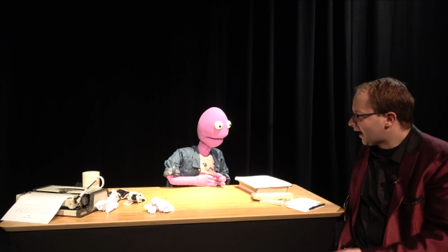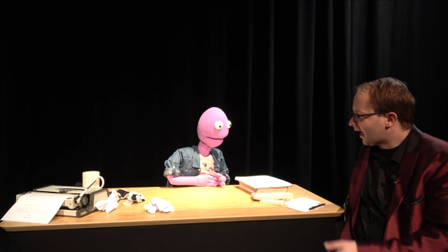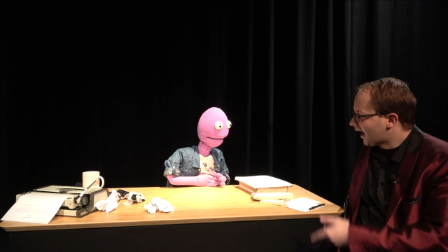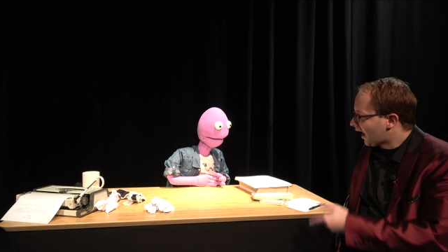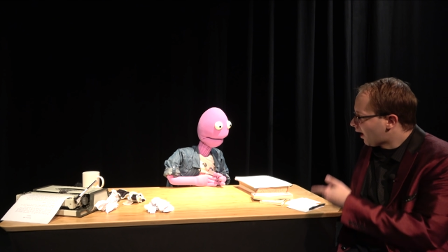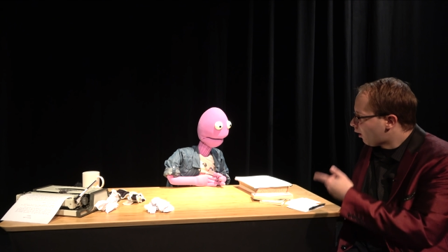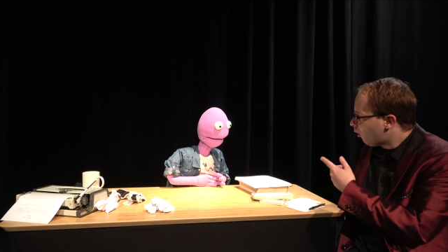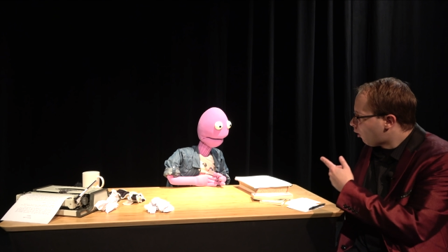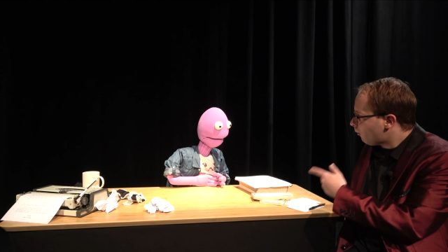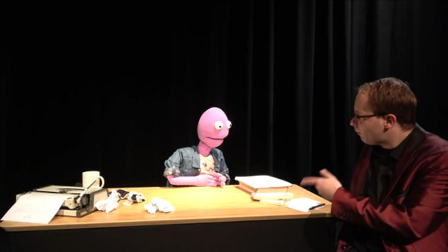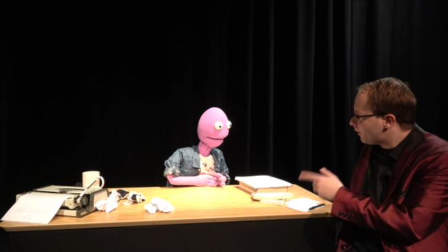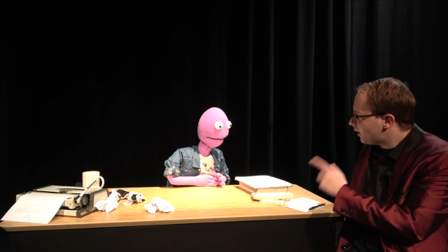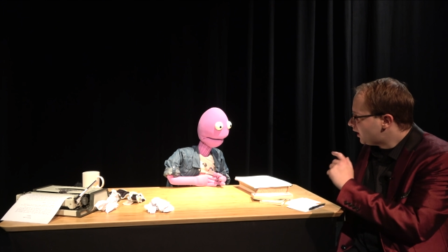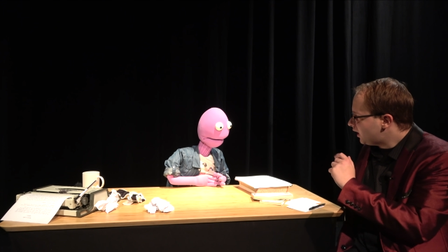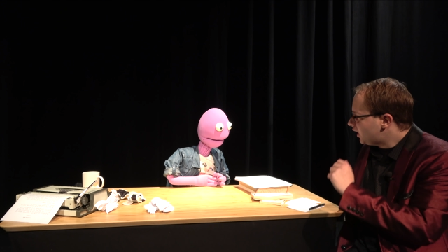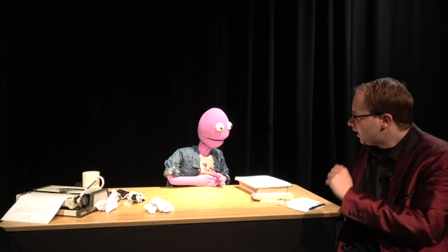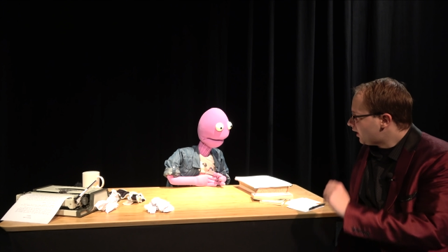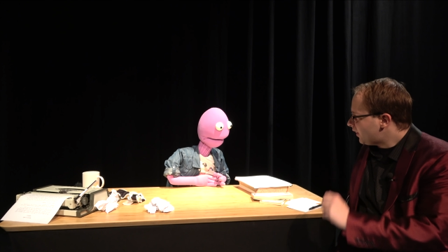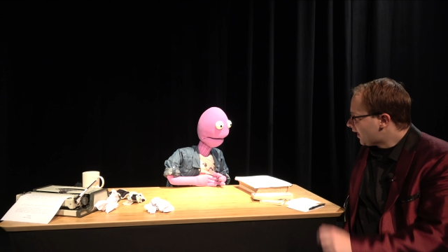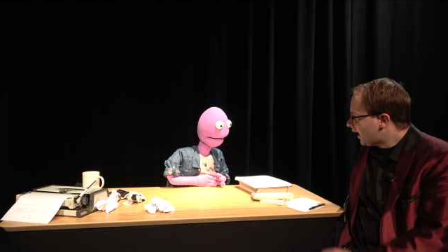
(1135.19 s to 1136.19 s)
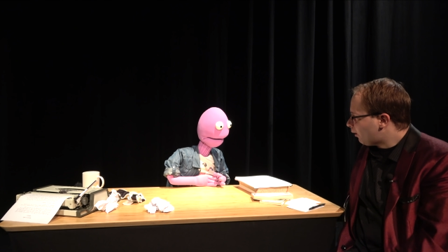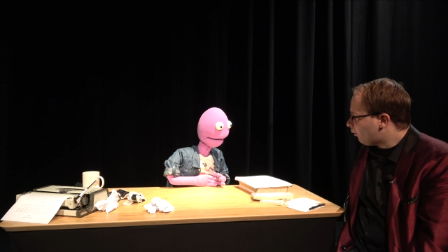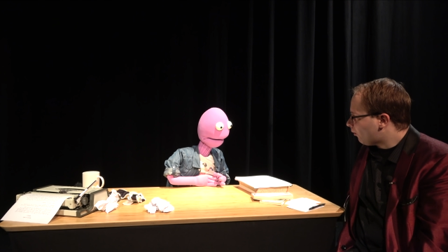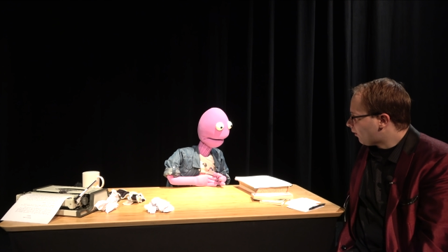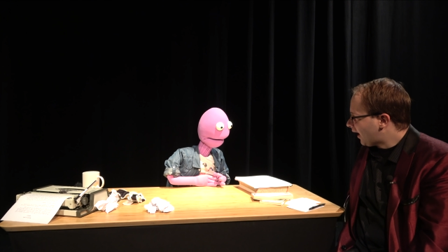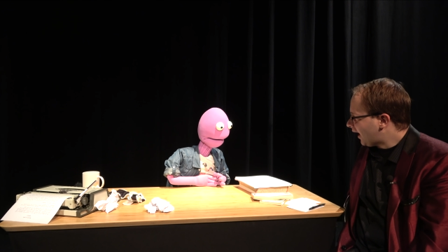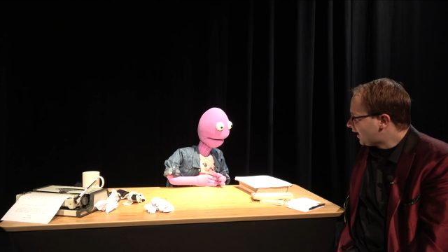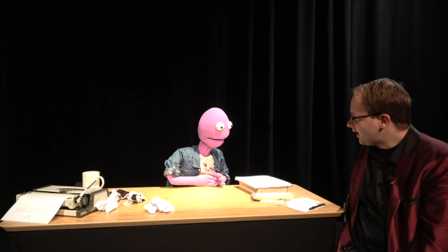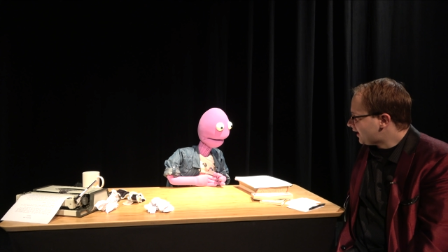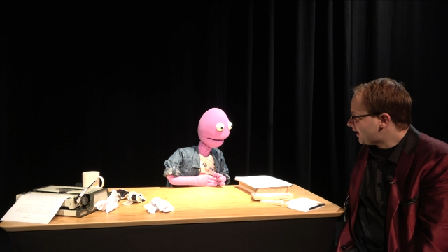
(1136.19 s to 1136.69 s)
And I hope that
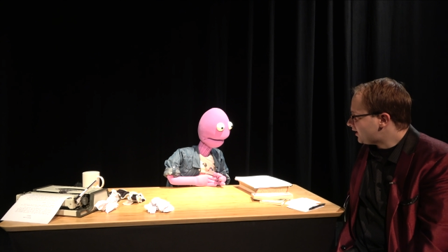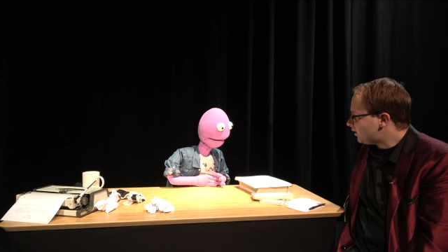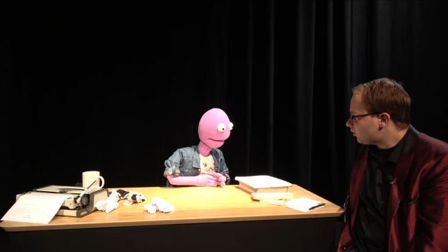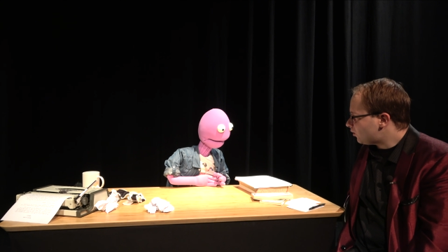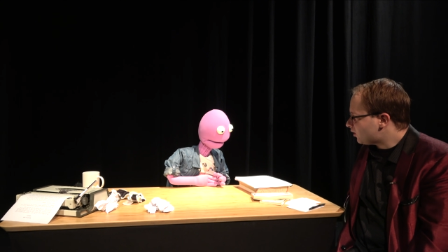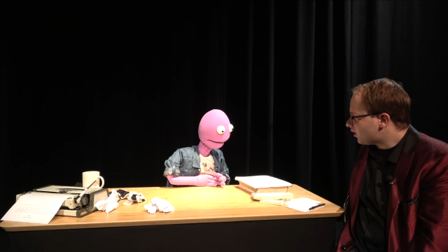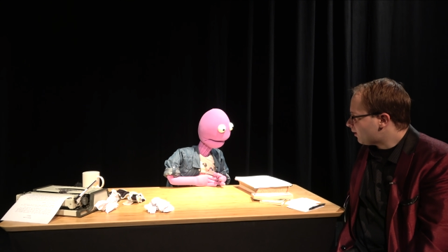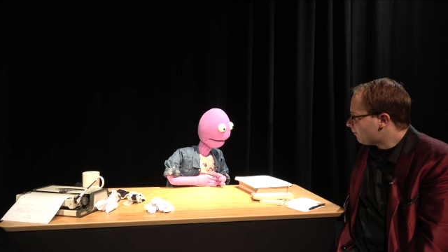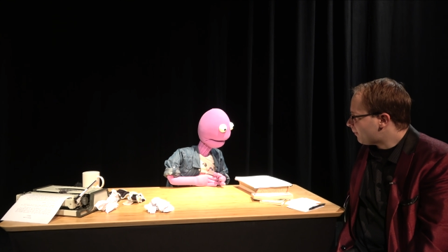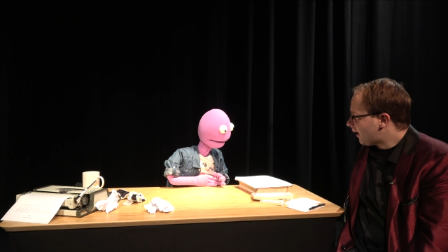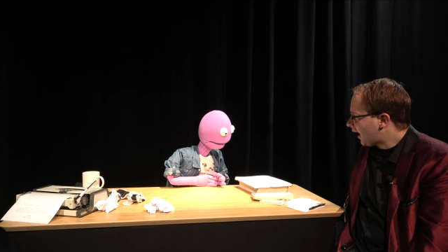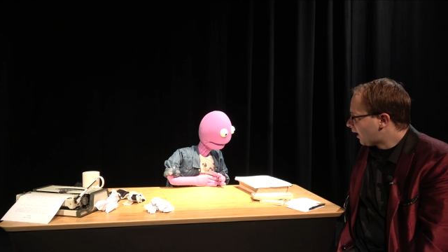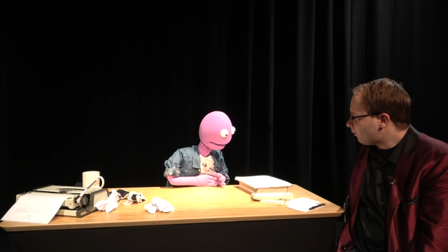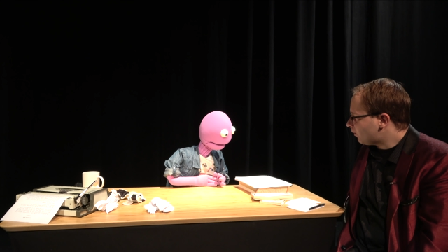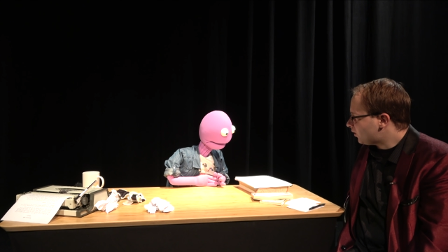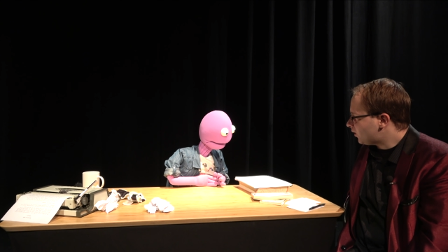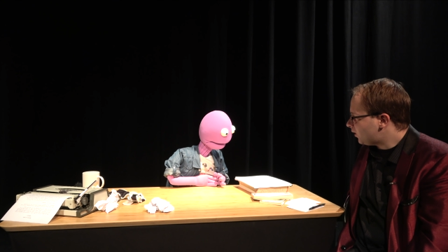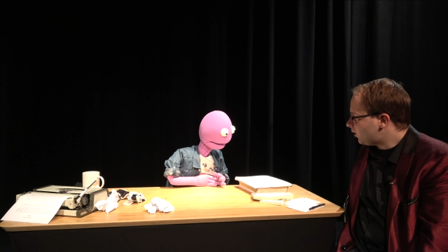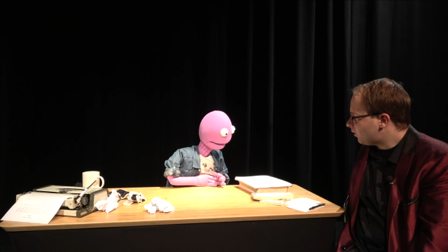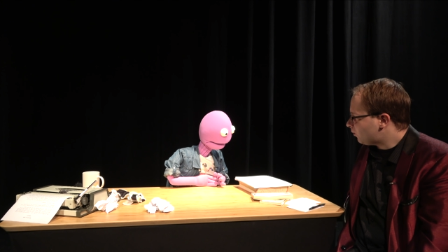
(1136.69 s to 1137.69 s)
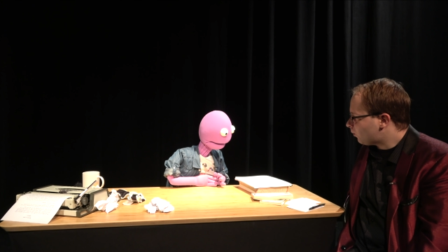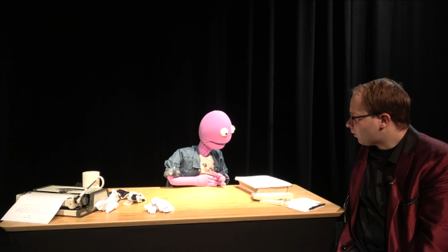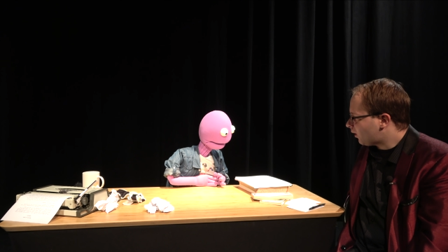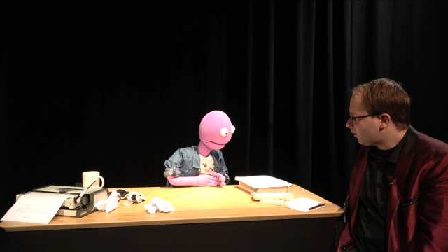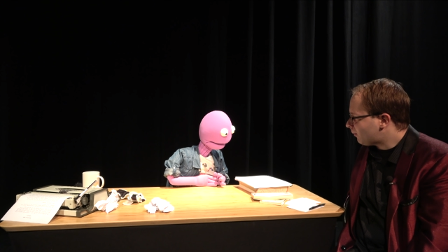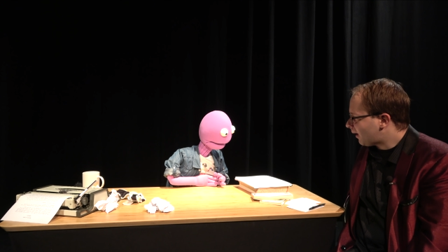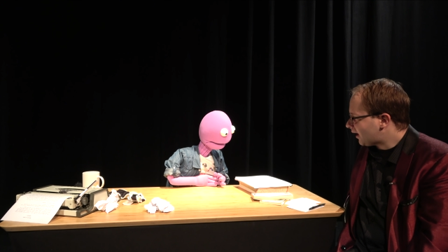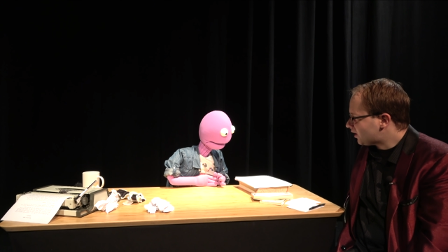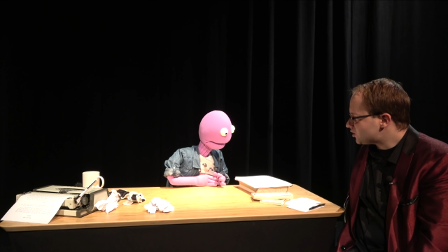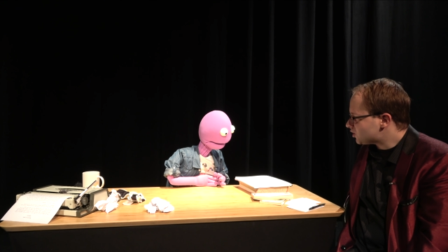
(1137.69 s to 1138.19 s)
Randy, you'll come back with a new
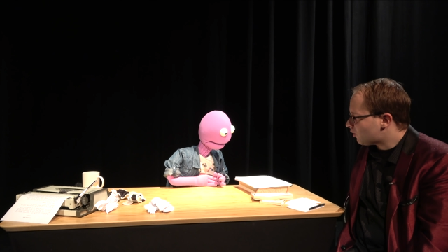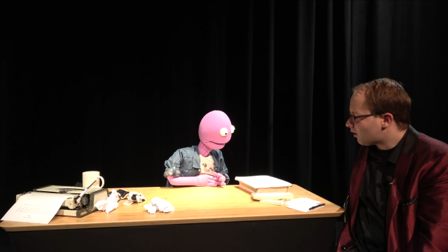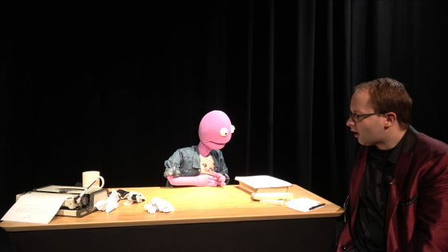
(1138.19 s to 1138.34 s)
one-man show.